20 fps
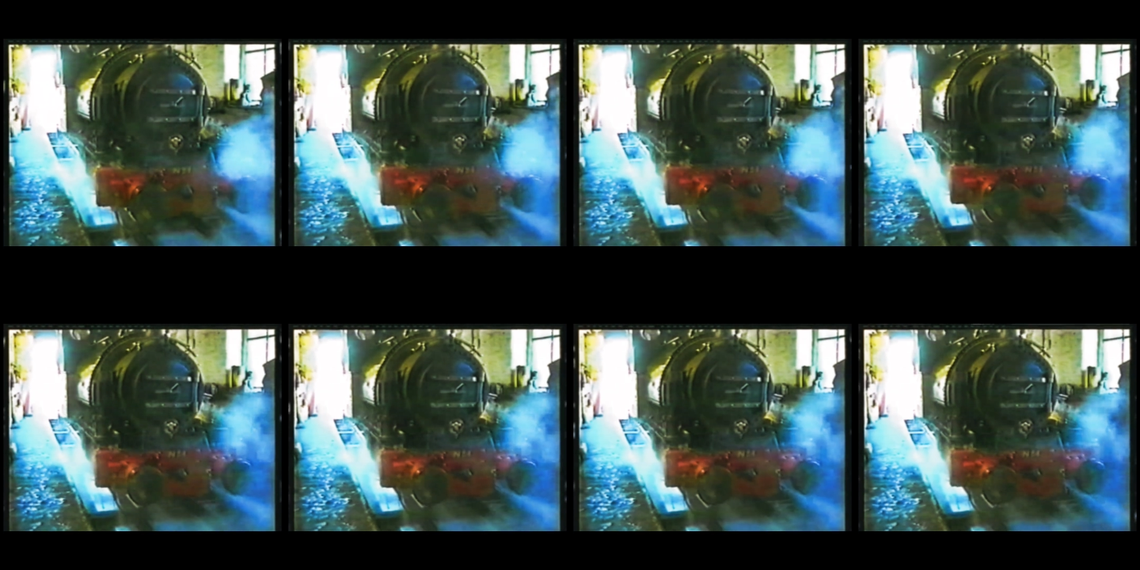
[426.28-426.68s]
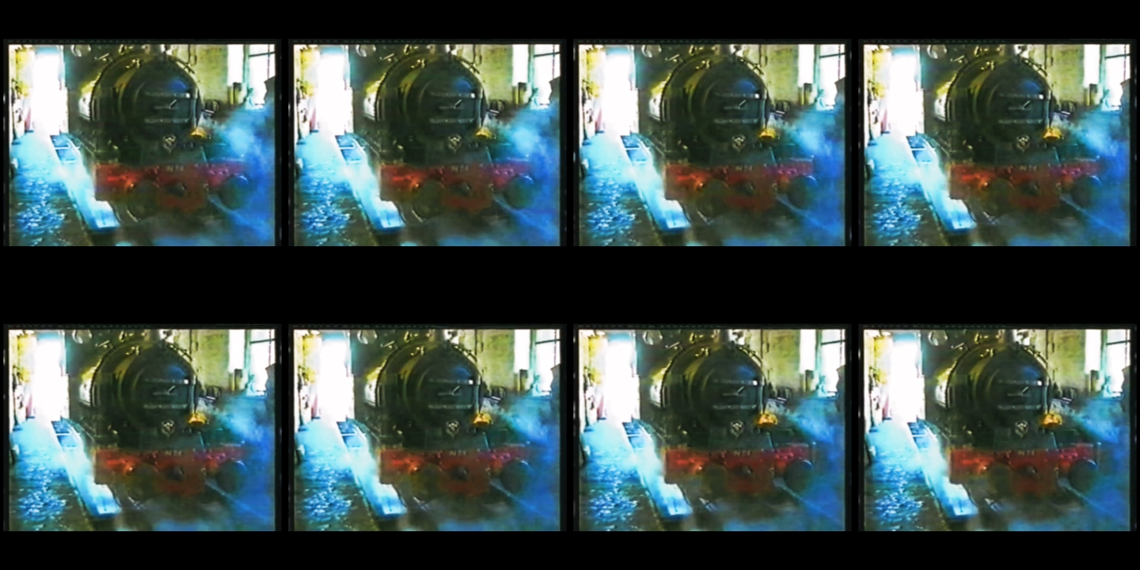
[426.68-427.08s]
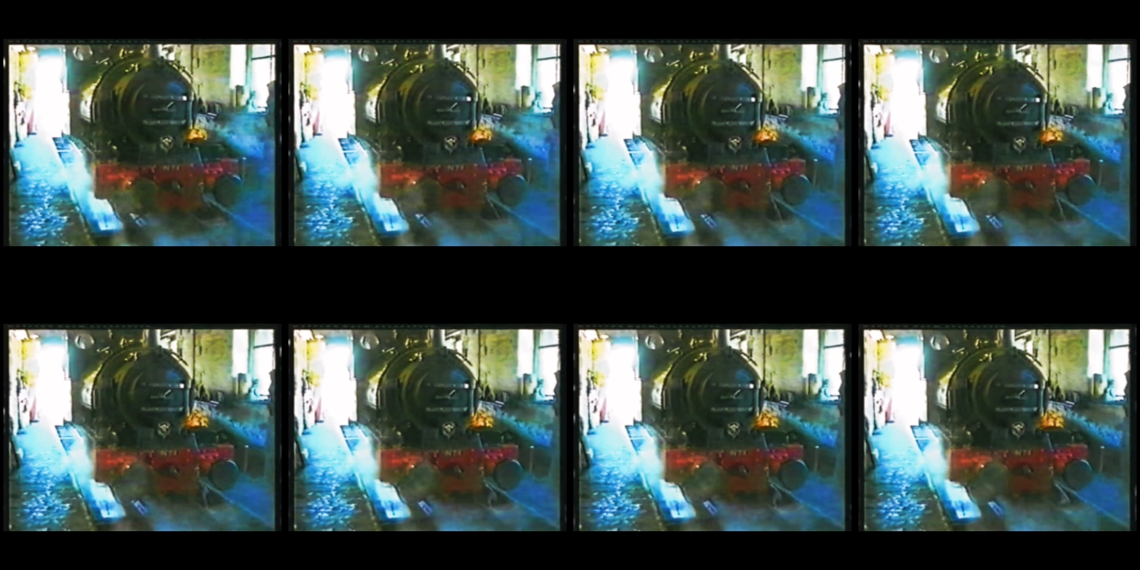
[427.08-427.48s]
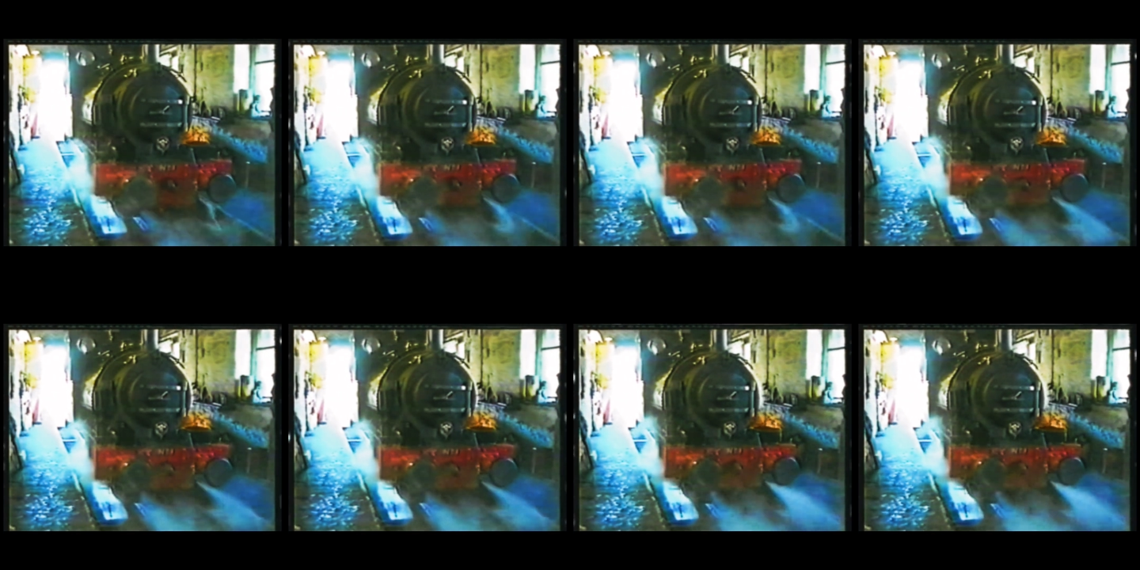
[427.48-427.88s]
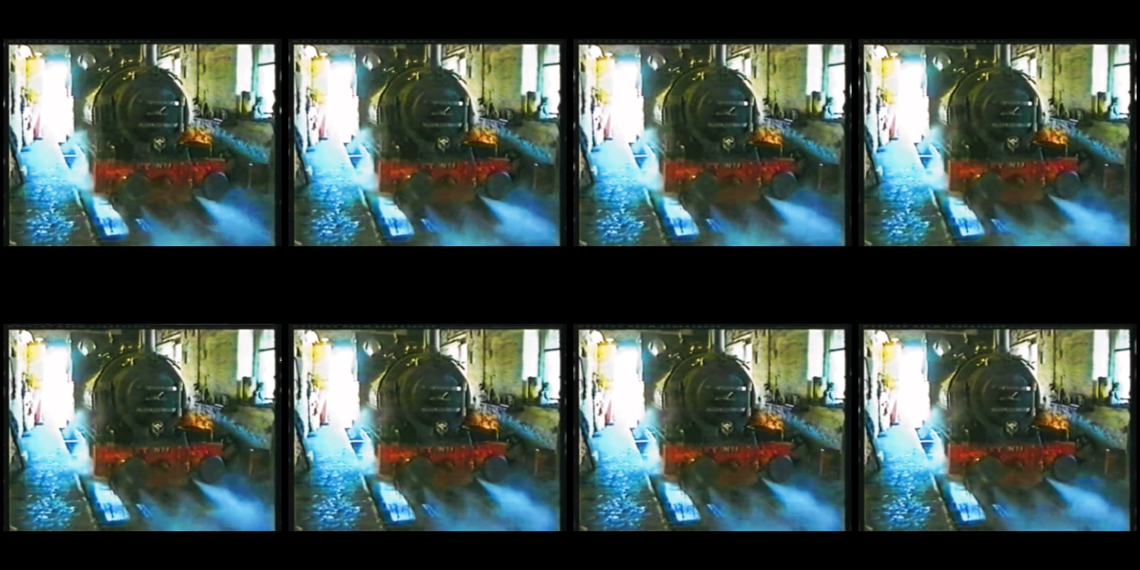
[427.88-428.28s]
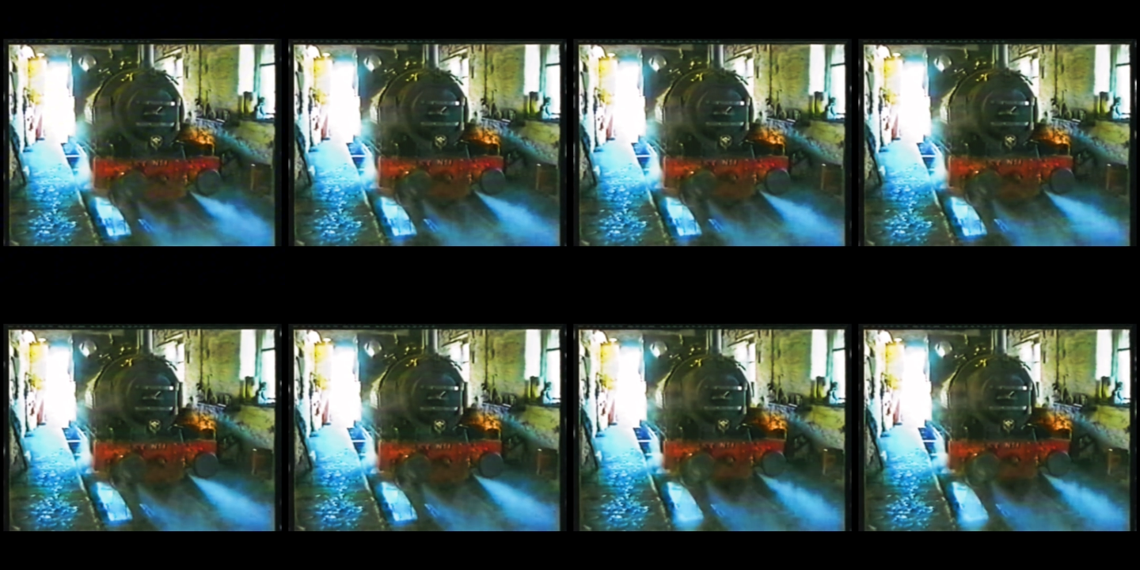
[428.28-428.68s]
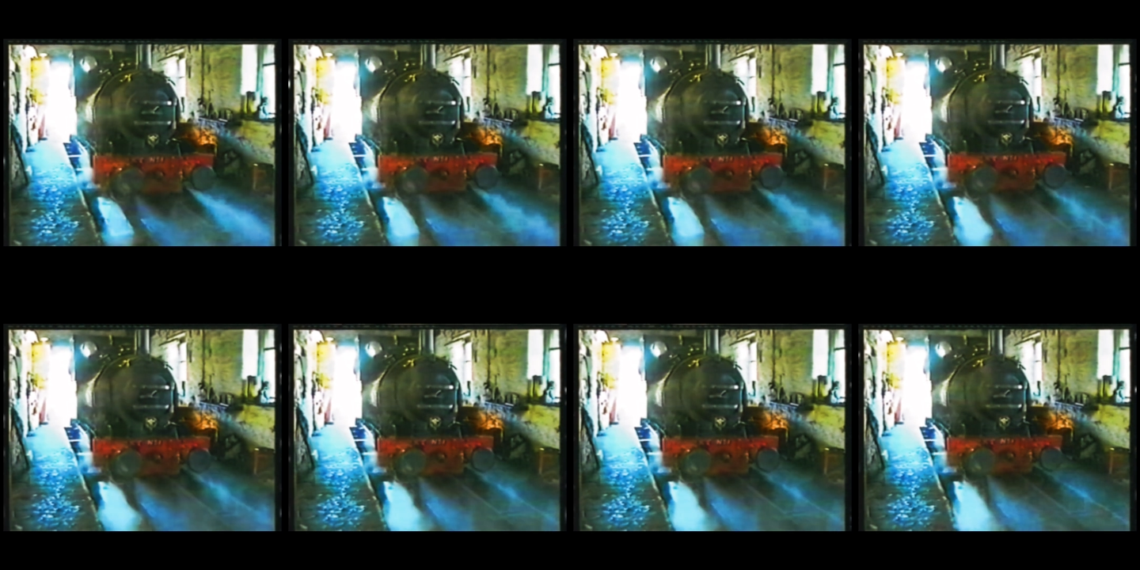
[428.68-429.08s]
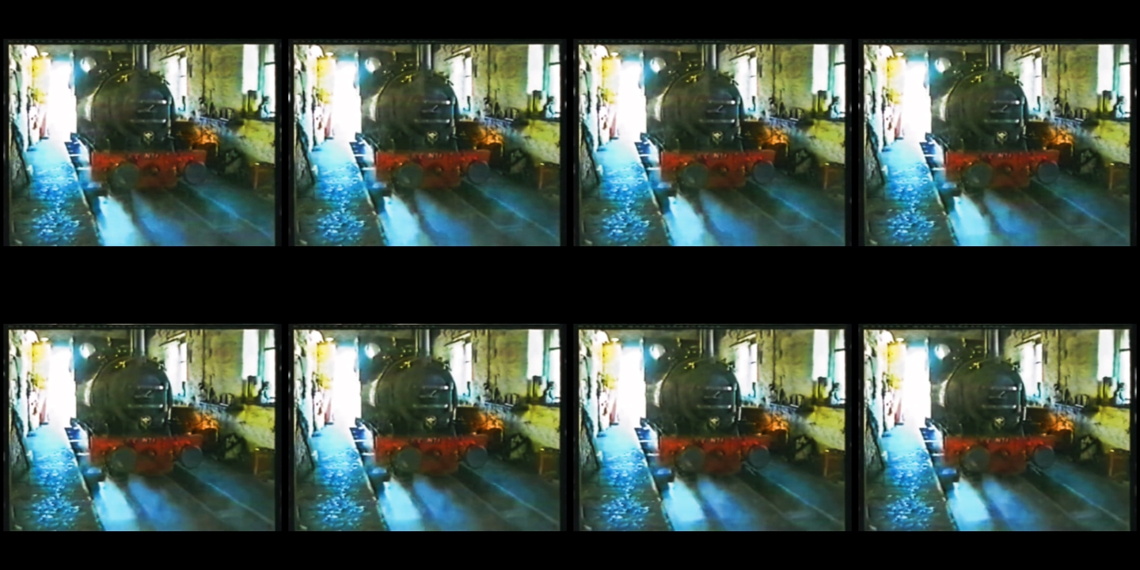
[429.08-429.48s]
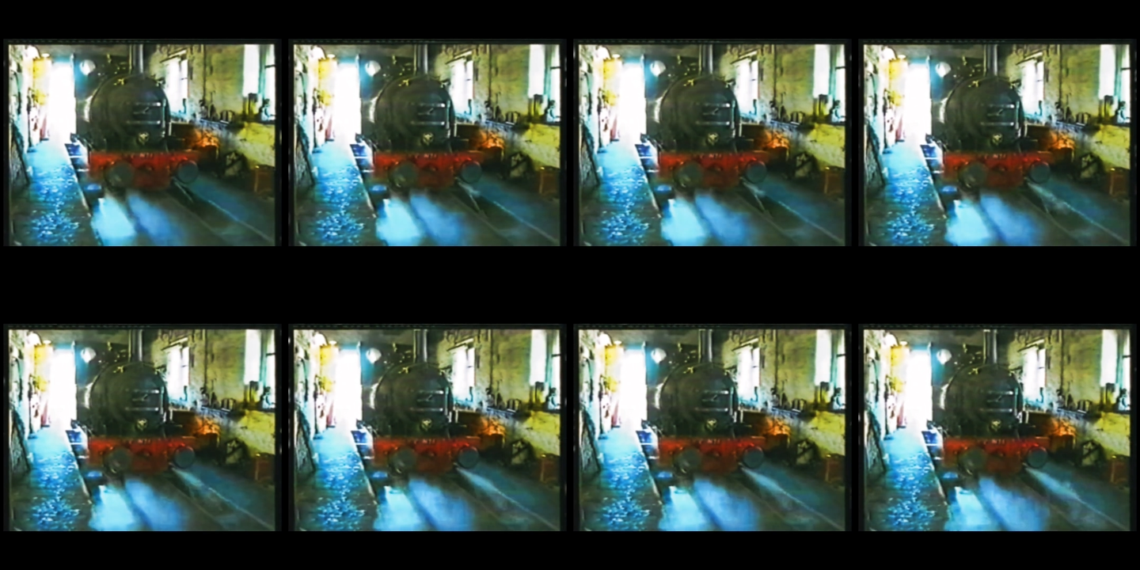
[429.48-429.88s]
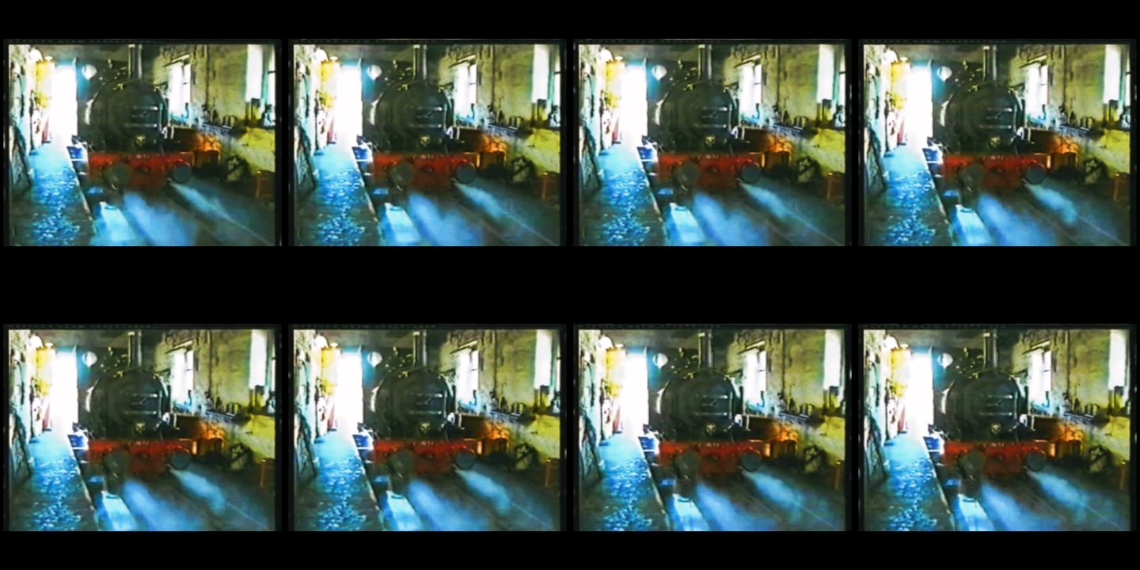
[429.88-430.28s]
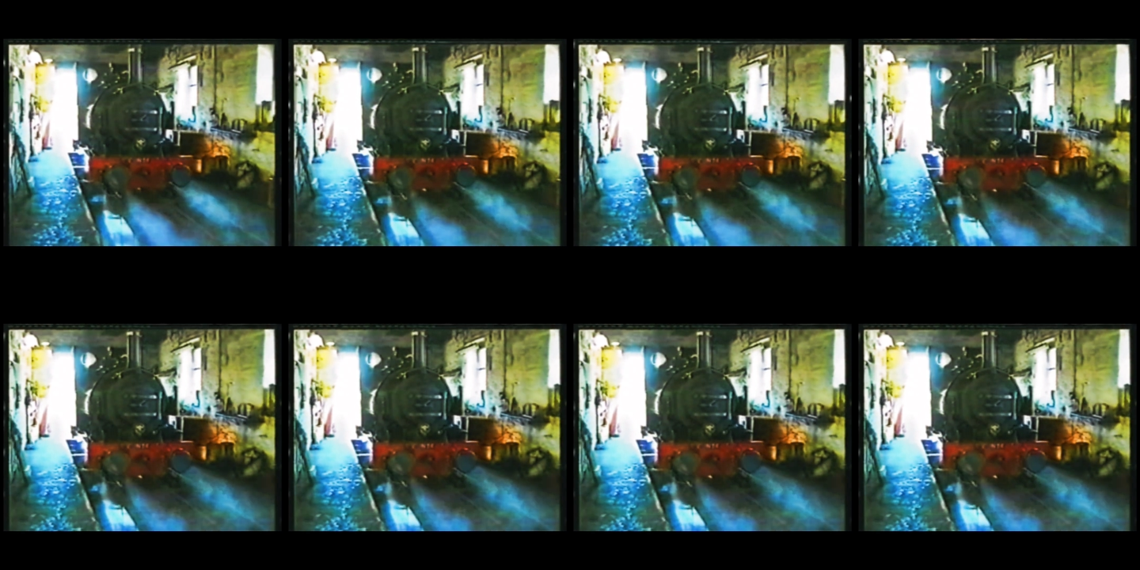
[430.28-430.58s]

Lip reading: Nobody's mouth can be seen.